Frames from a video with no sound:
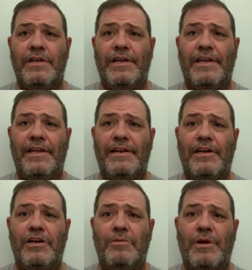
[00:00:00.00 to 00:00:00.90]
and
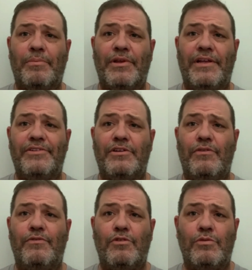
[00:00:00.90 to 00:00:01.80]
our plans to
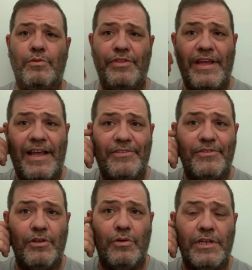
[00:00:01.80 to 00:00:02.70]
go forward with that.
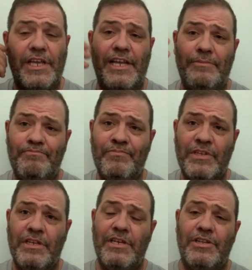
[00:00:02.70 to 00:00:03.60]
So again,
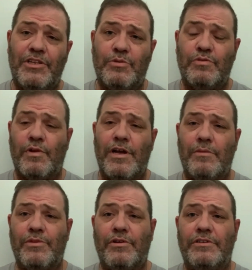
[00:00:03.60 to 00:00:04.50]
this was
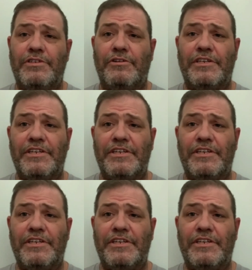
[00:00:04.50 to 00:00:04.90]
Ron with RTR